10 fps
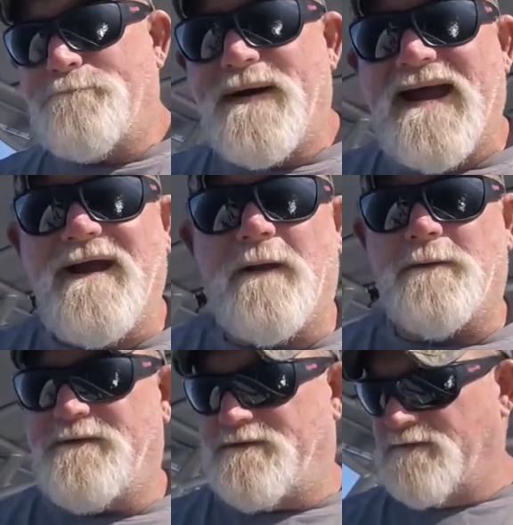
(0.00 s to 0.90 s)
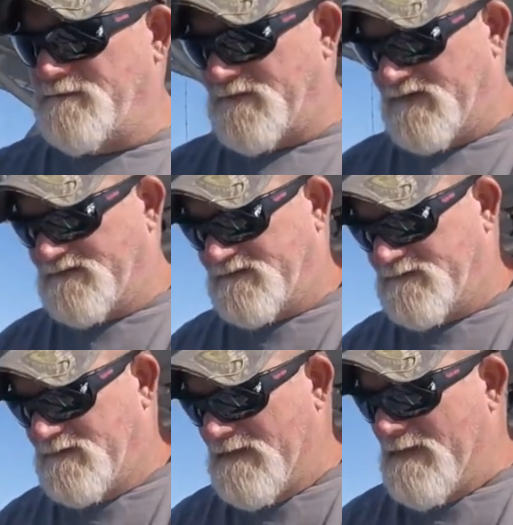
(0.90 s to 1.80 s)
bear to do
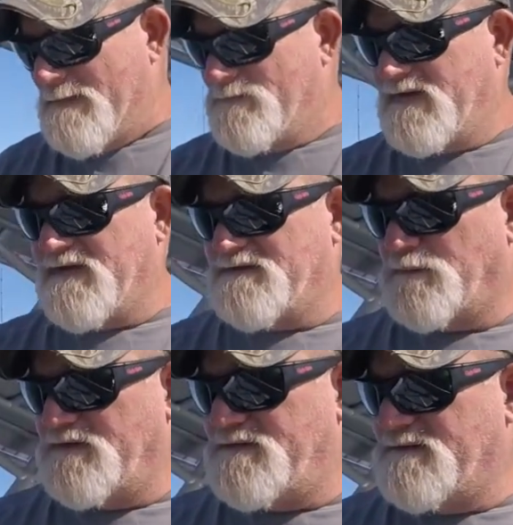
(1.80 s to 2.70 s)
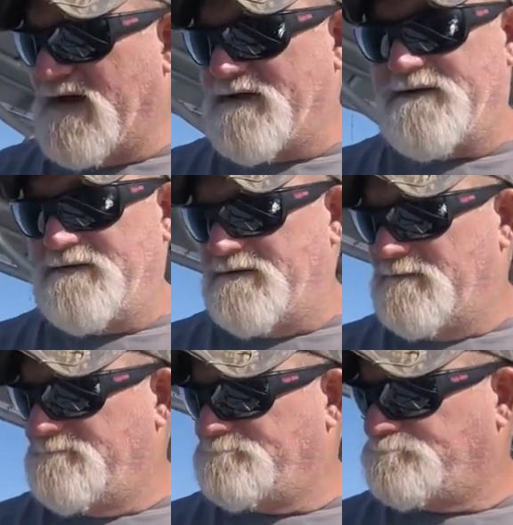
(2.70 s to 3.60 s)
this, because what you got to do